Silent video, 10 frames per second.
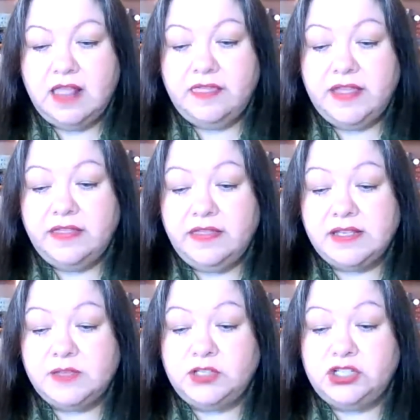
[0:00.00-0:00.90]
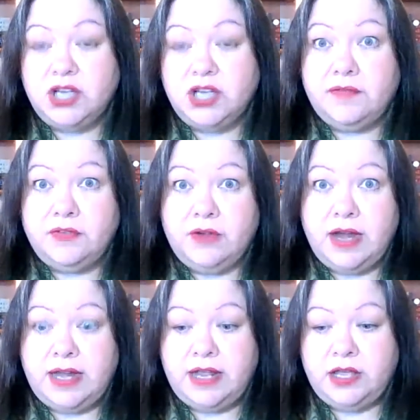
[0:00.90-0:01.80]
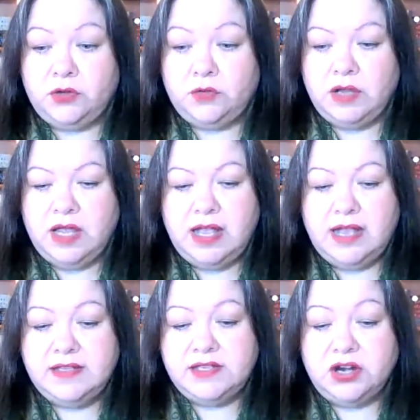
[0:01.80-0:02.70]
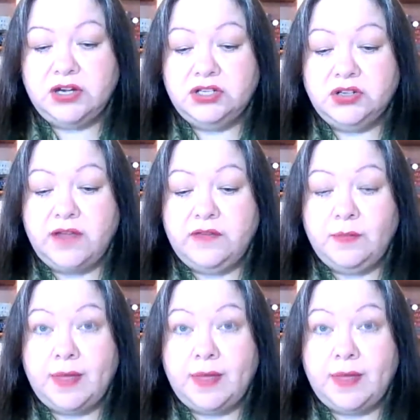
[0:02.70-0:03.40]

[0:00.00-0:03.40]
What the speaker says: Then they switched off the radio and started driving back